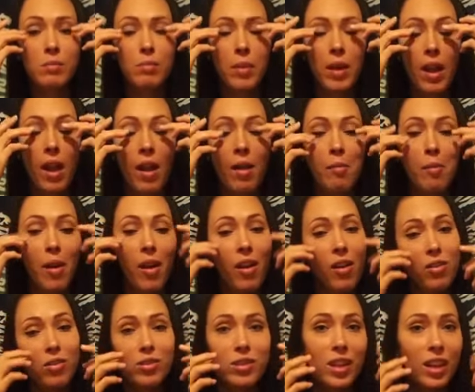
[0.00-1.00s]
my
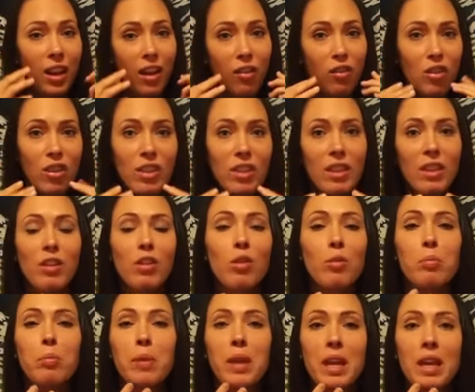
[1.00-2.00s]
eyebrows, like every little
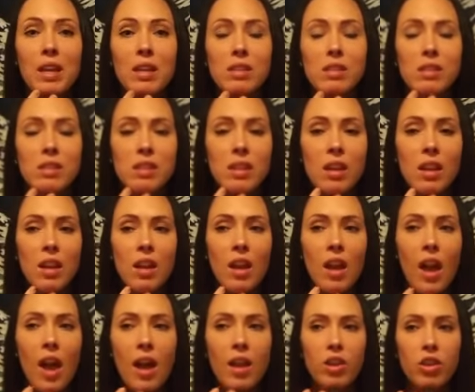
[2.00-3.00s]
piece.
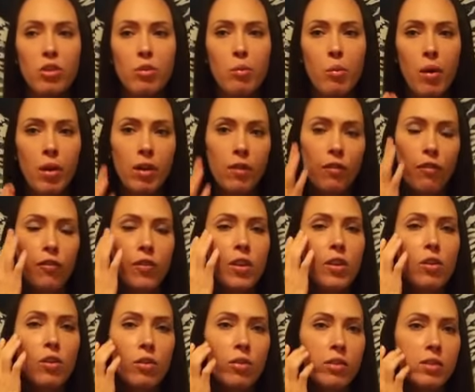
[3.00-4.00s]
And you want to
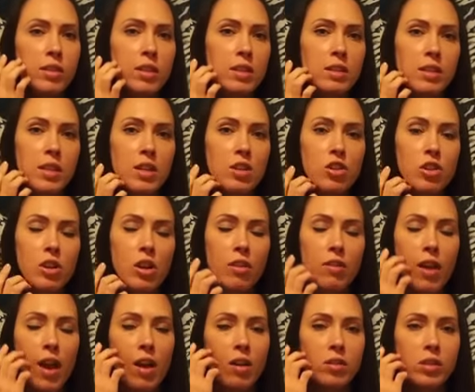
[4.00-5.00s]
feel the sensation on
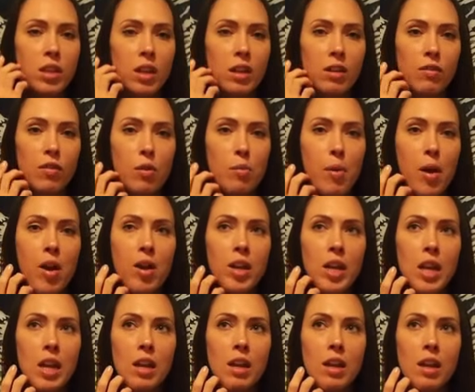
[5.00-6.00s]
the outside of your
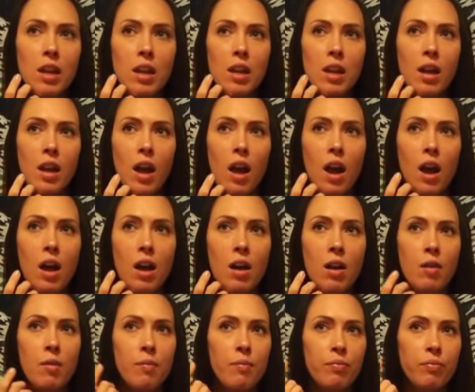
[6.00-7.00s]
body.
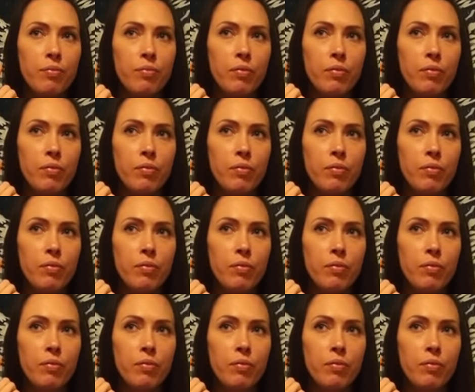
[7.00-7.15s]
And